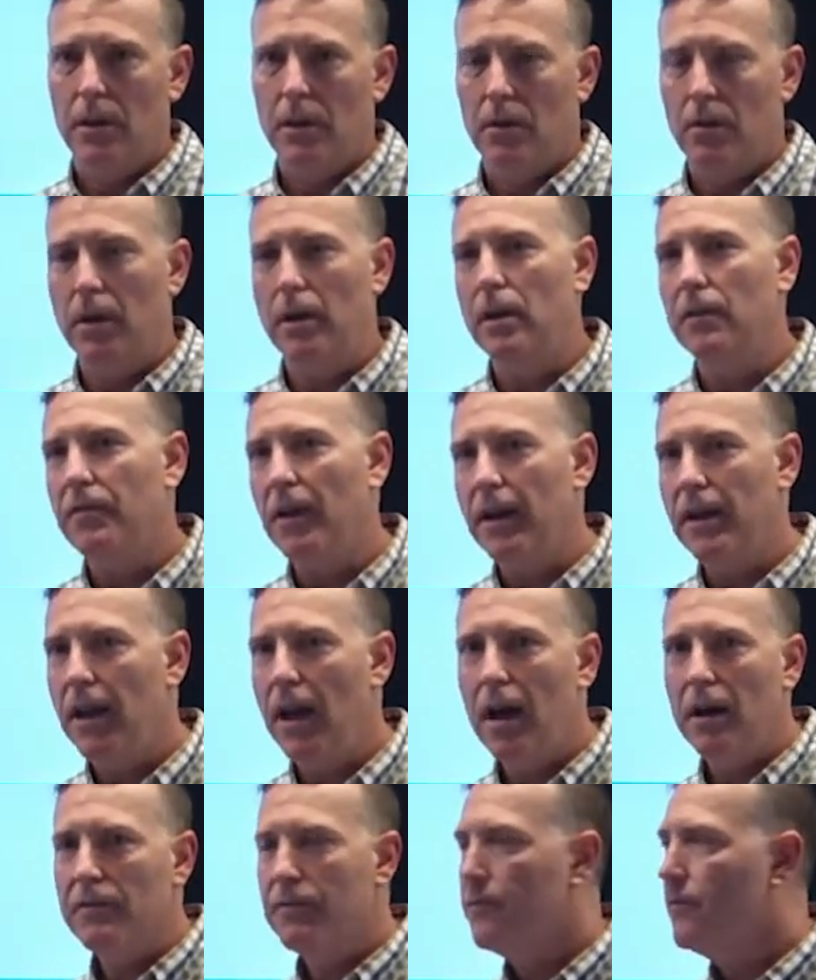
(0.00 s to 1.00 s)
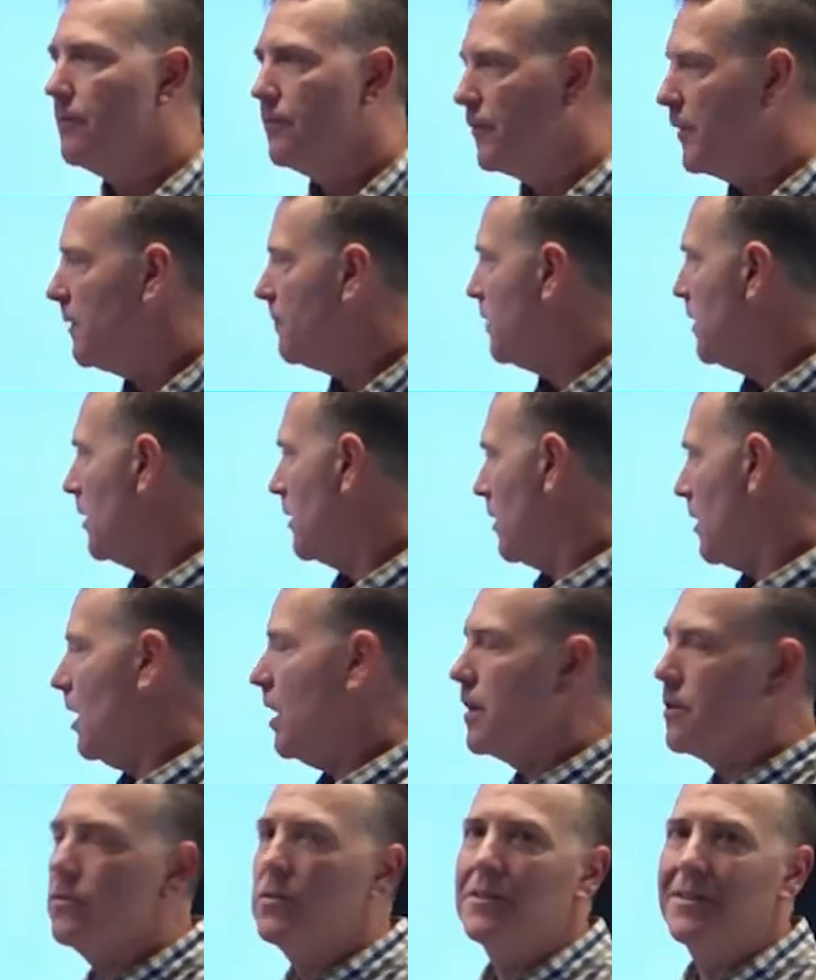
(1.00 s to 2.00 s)
Right? If I have 50 or
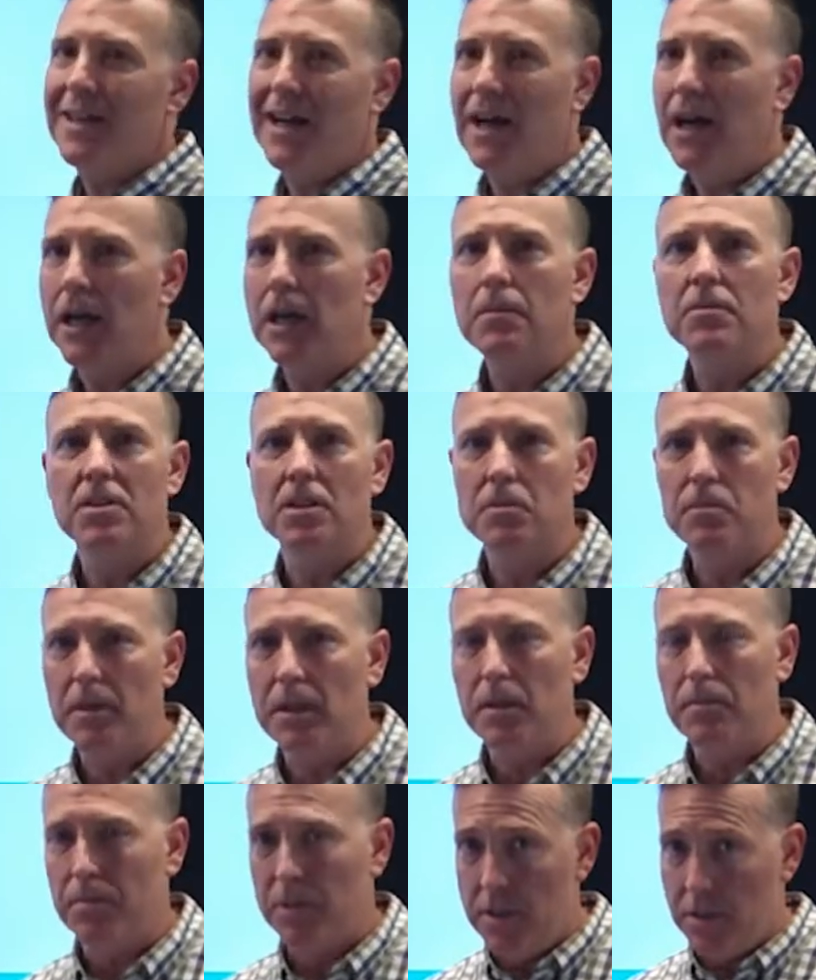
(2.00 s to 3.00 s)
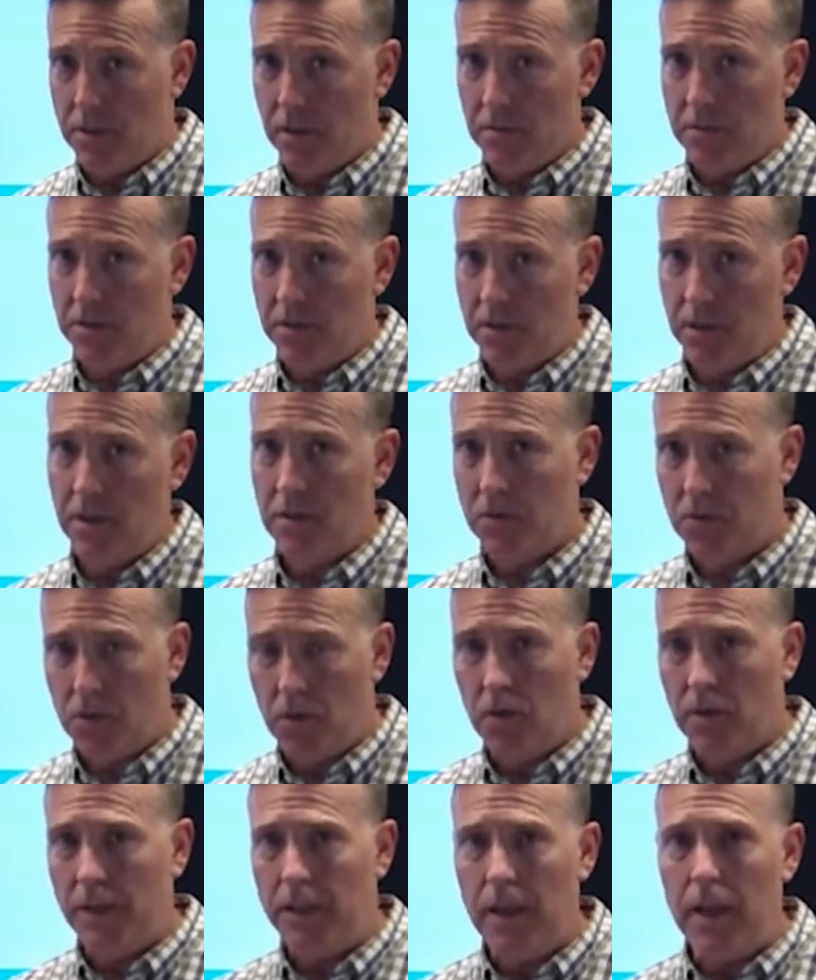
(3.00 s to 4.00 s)
100 times as many prisms
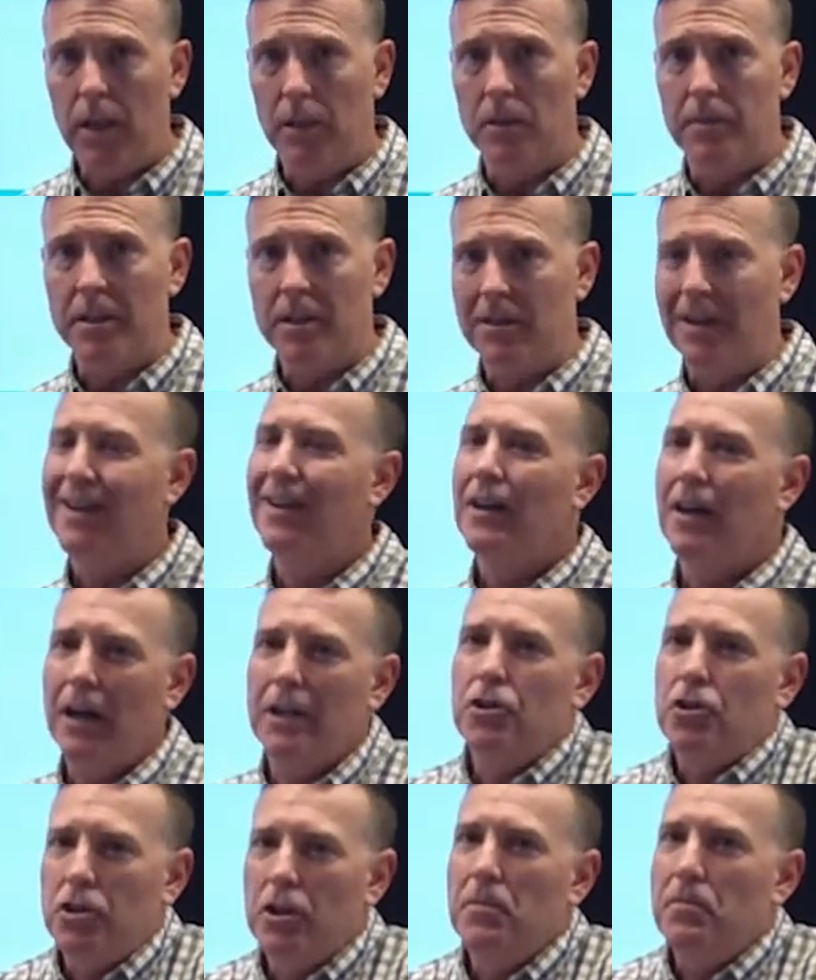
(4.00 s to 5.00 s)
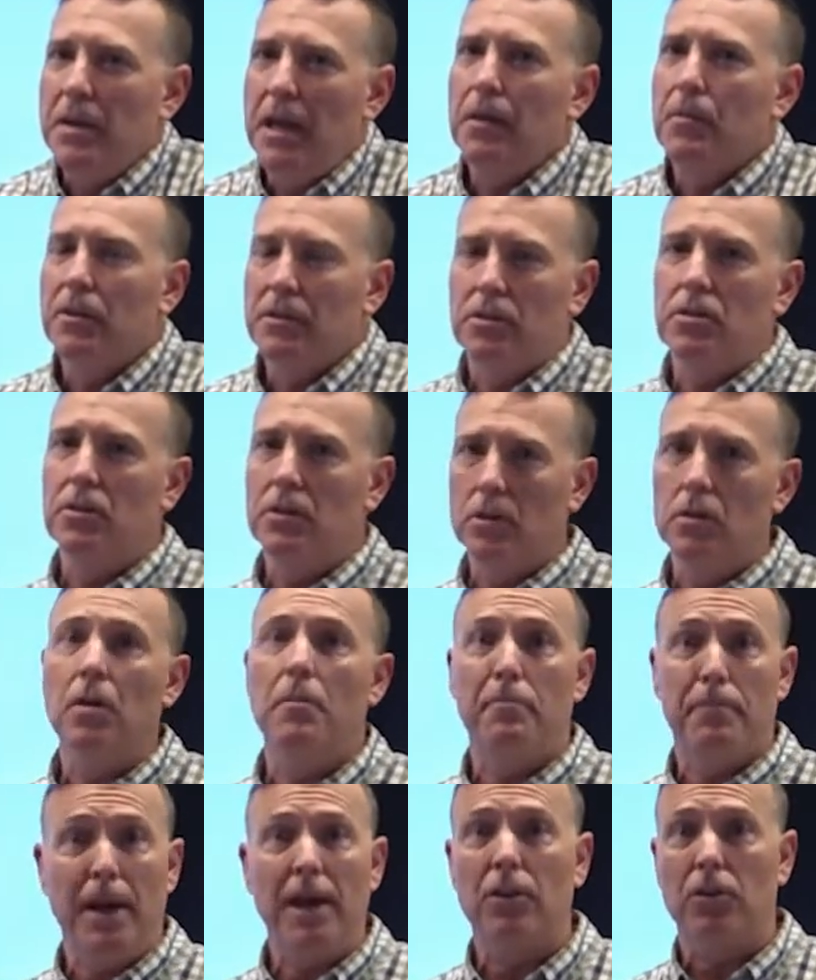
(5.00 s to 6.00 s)
controlling elements, I should be able to do
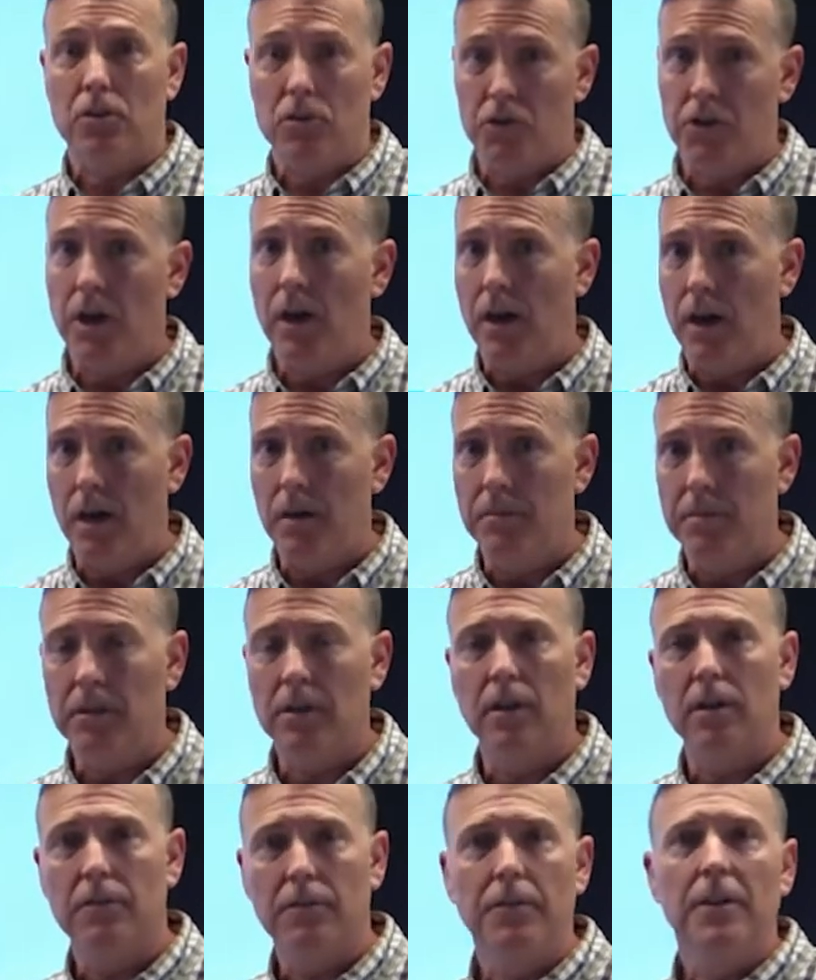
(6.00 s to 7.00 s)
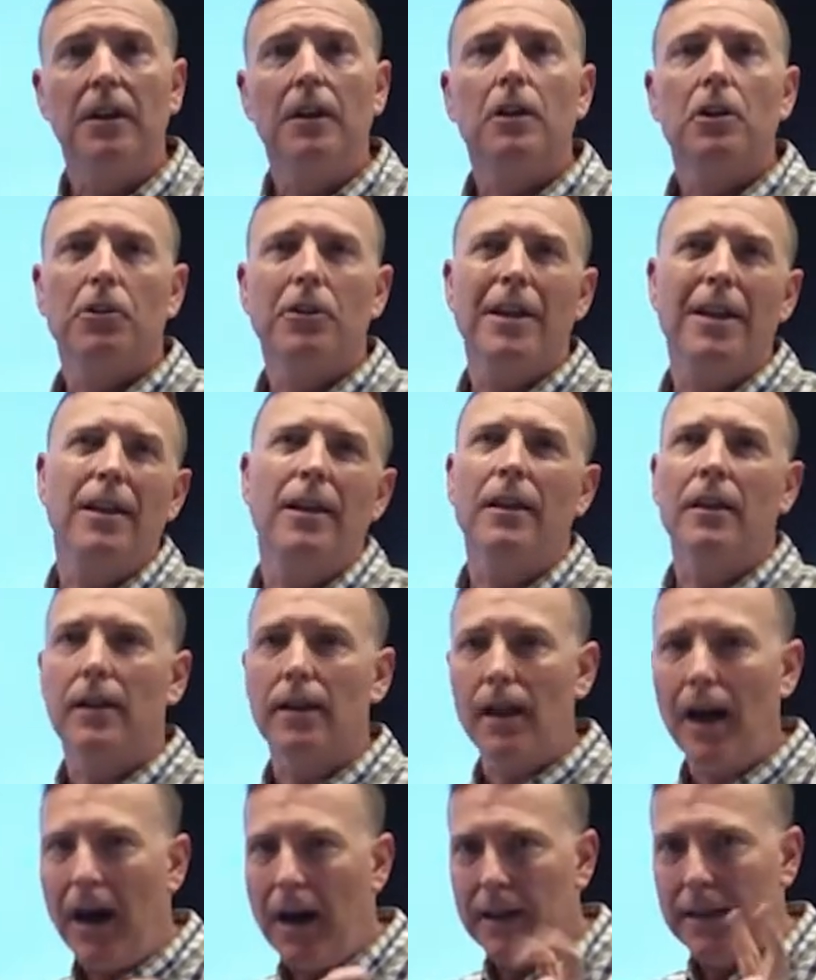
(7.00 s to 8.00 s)
a better job of creating
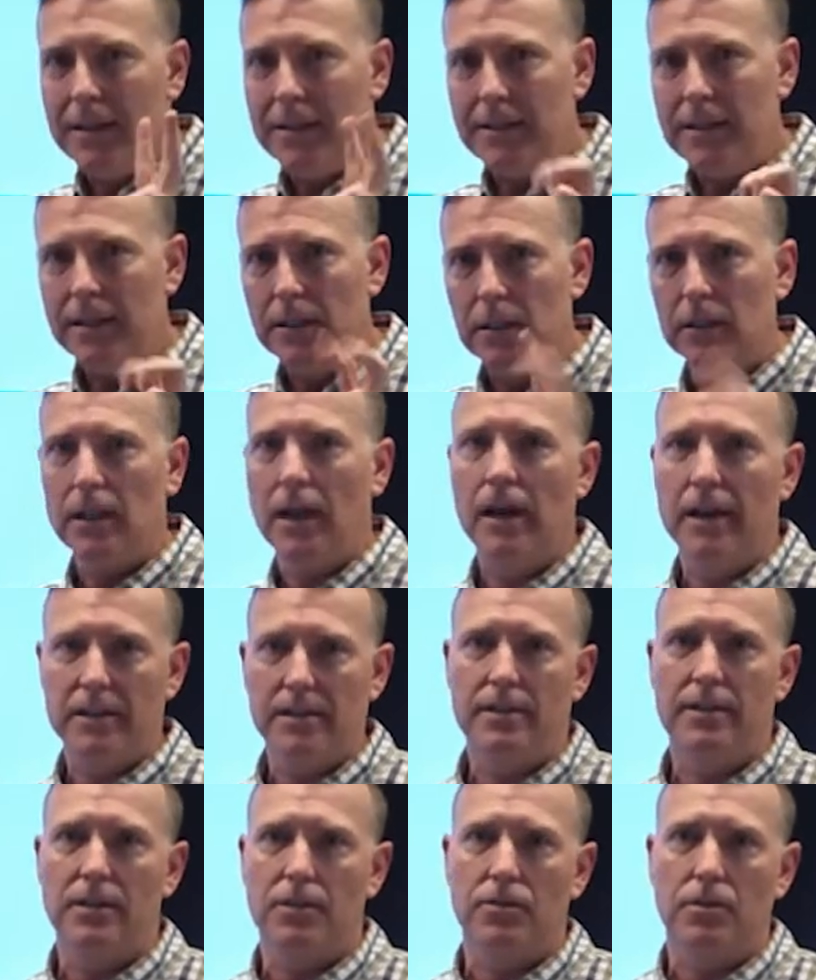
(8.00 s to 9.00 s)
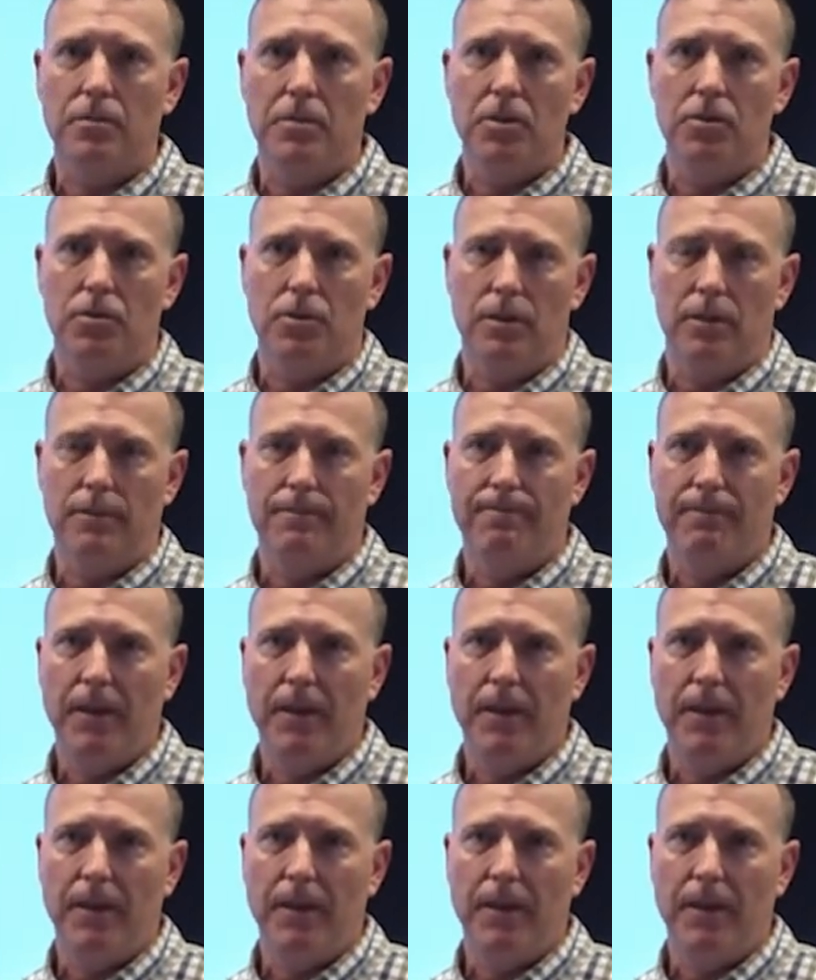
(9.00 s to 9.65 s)
an idealized distribution.